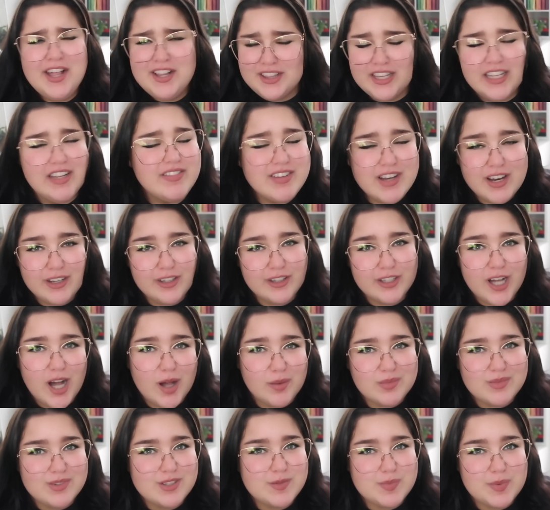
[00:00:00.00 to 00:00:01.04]
Leave down in the
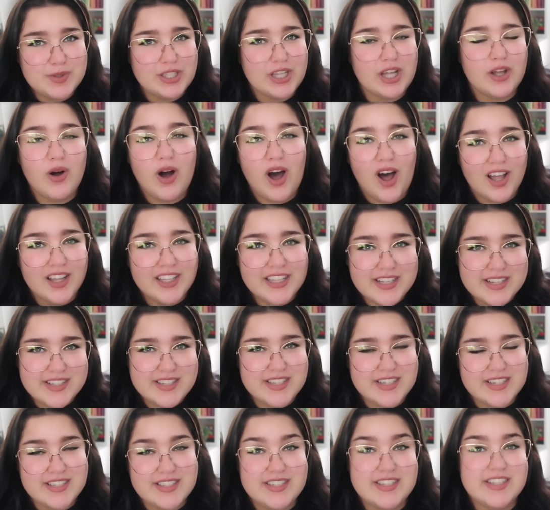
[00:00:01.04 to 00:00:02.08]
comments below all
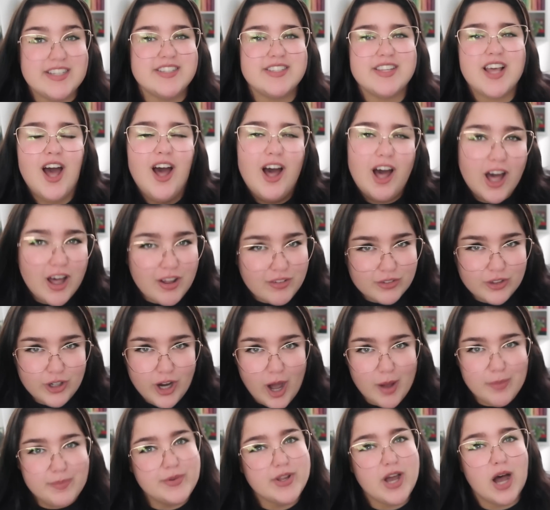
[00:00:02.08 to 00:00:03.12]
instances of
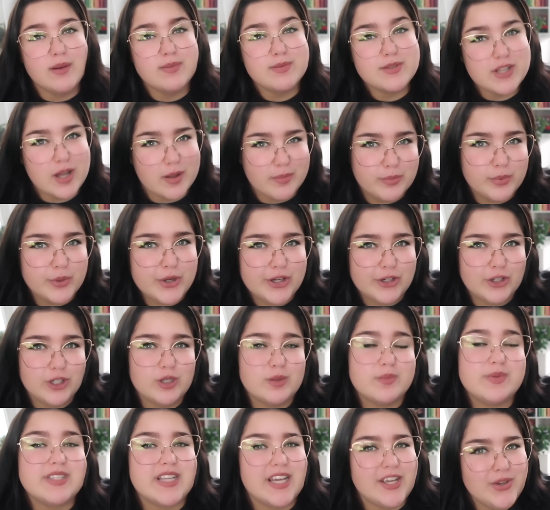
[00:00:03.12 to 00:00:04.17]
crop tops on boy
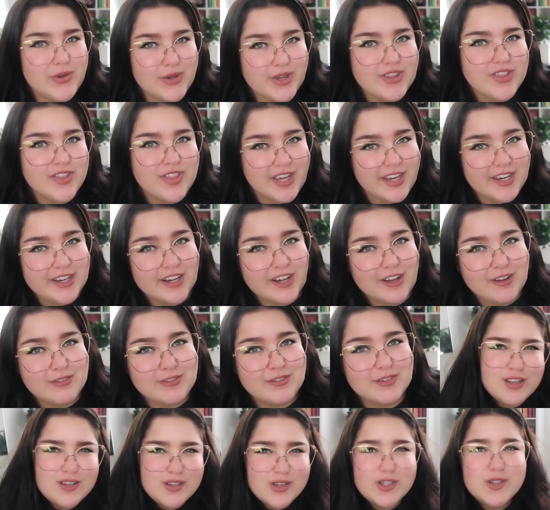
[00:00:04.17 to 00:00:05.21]
groups that you can think of.
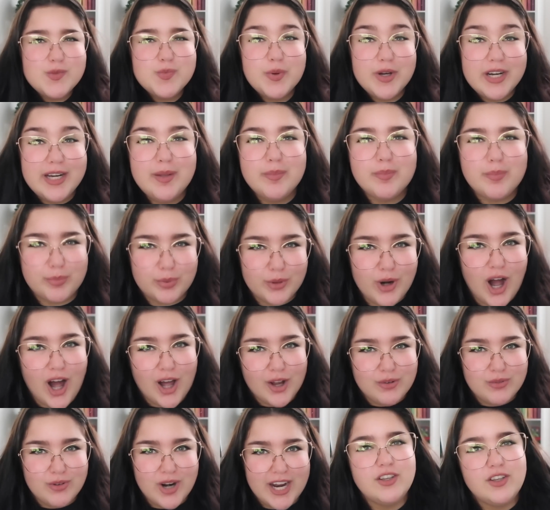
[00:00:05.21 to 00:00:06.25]
So it's pretty
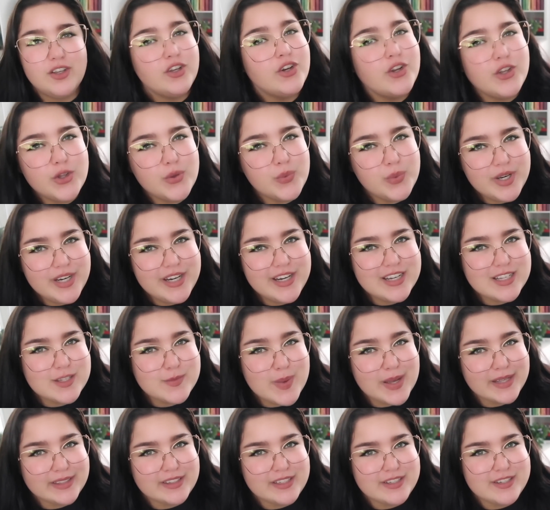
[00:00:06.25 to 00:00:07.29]
broad, right? You know, you wouldn't
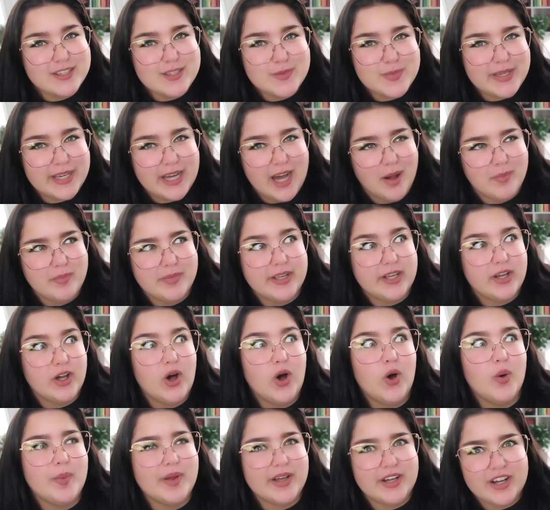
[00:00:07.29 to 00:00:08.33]
expect this to become like,
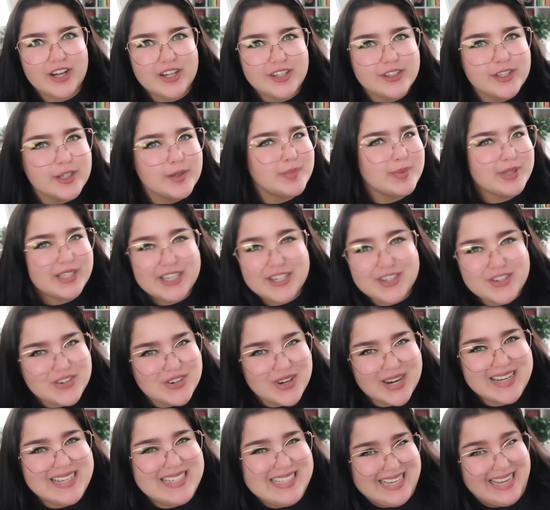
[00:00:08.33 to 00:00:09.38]
oh my god, they're
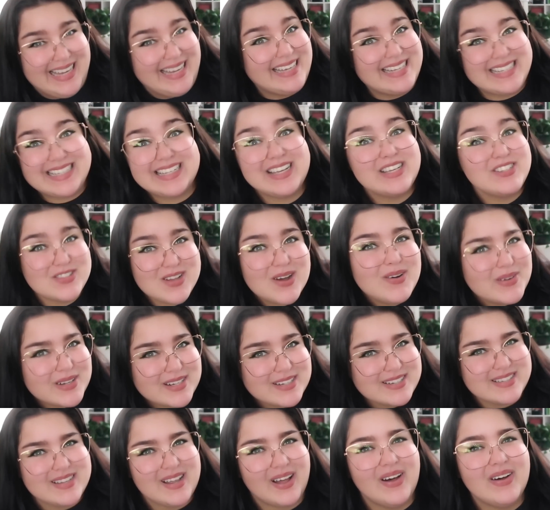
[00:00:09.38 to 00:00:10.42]
plagiarizing
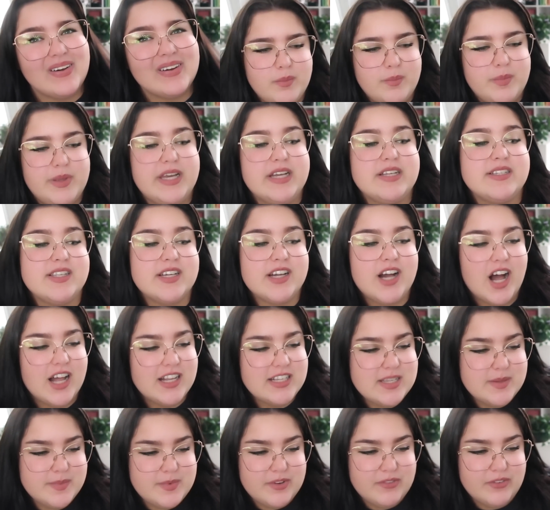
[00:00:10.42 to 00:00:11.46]
so-and-so. Because the
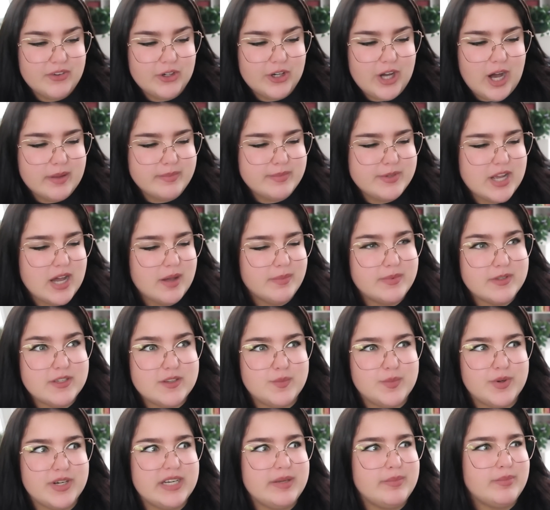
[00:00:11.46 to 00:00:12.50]
concept of a crop top is
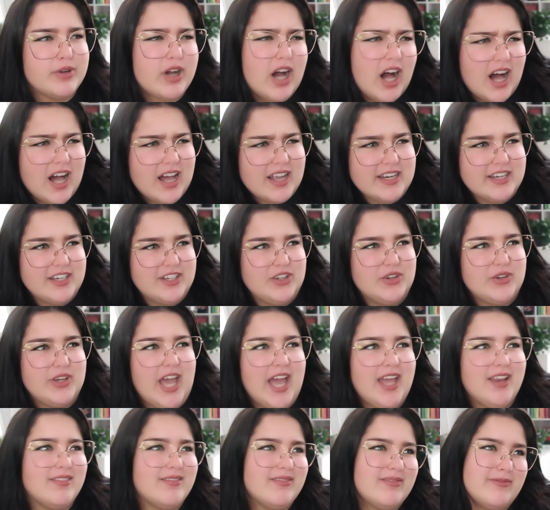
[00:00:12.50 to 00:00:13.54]
pretty broad and you
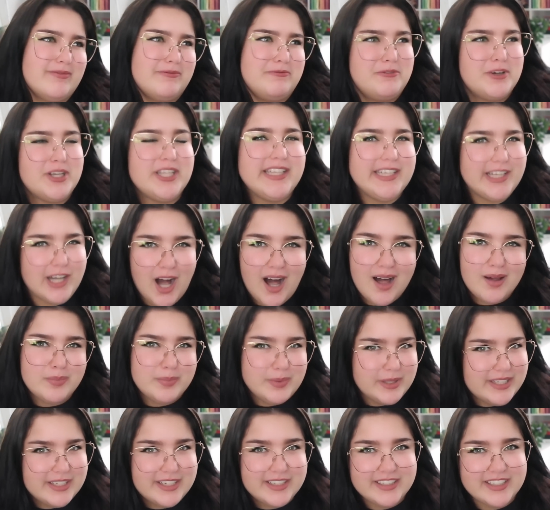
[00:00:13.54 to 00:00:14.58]
can't really
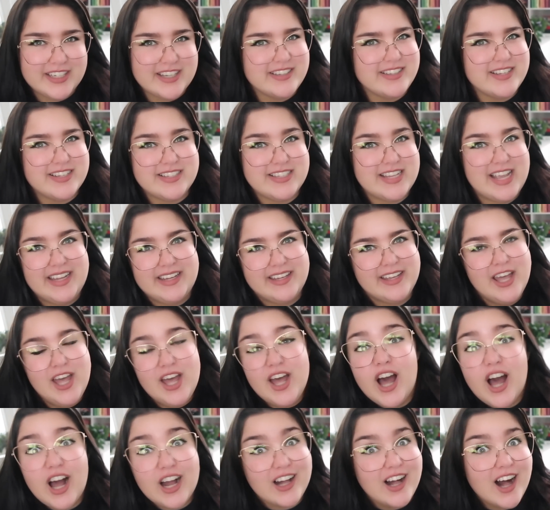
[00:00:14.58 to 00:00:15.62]
copy it unless it's like
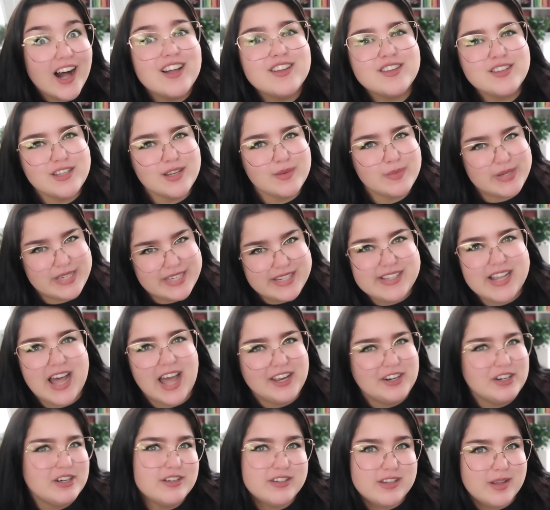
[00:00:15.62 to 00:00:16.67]
a custom
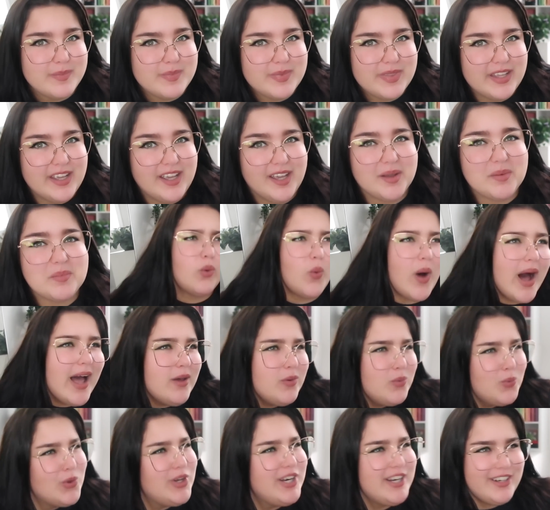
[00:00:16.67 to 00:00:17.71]
design or something. Why
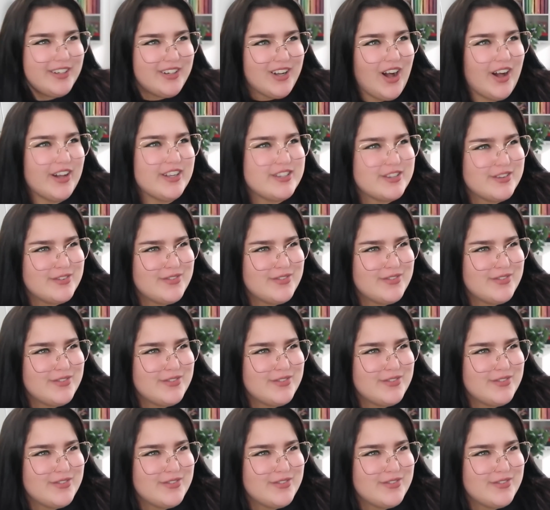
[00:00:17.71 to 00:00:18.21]
would it cause a